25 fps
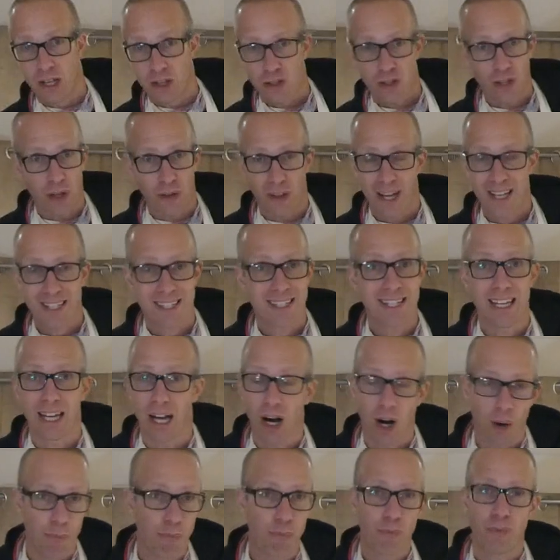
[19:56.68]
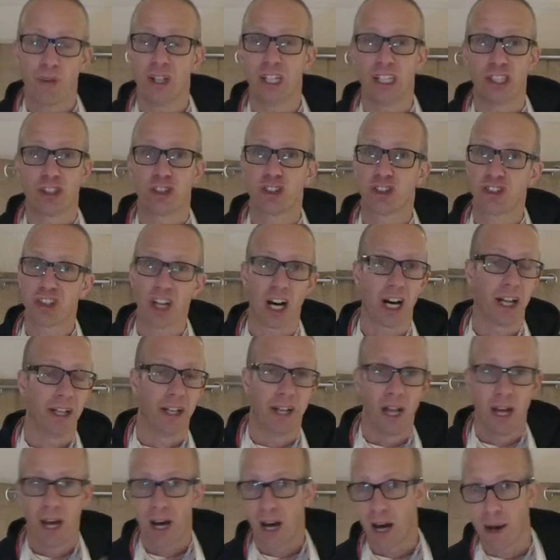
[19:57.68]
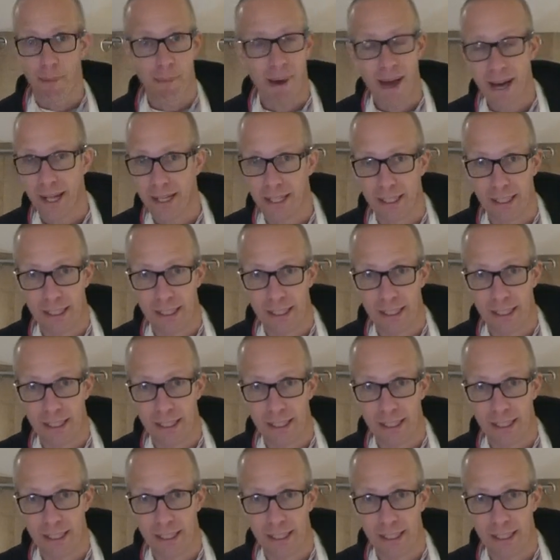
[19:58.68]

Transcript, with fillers: So that's it, I'm finished, done, I'm out of